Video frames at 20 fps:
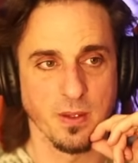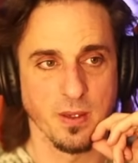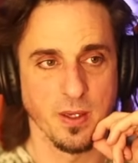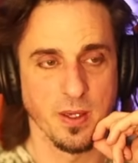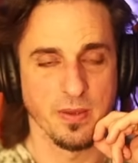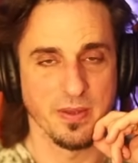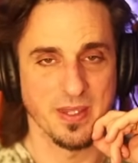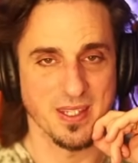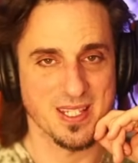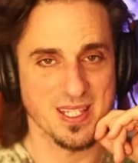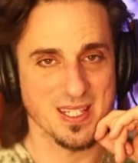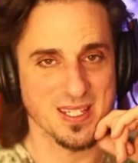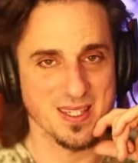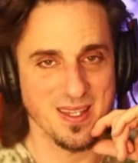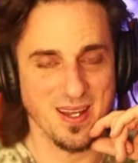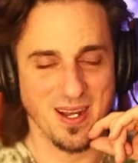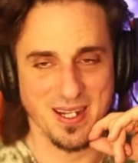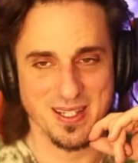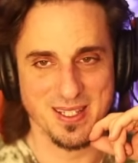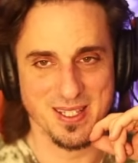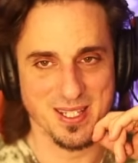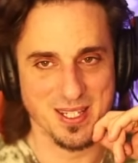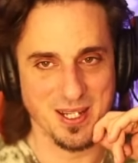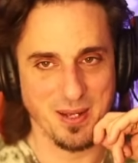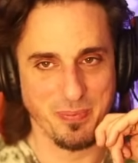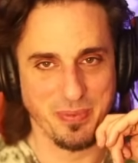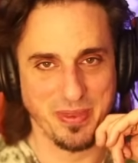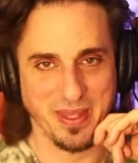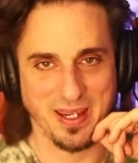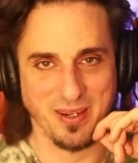This is not
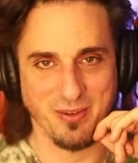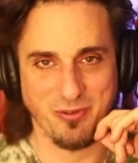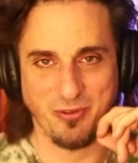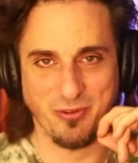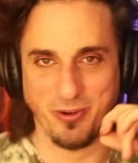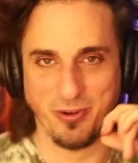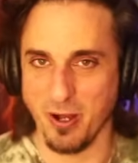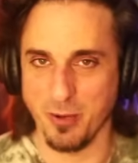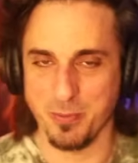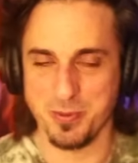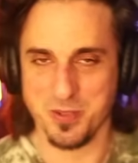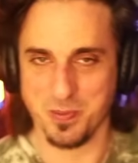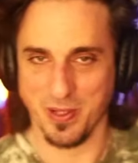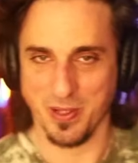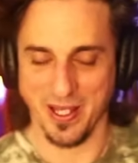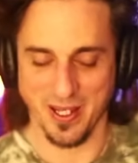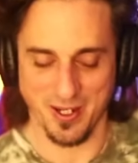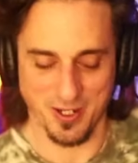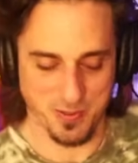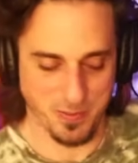something for Pope splainers.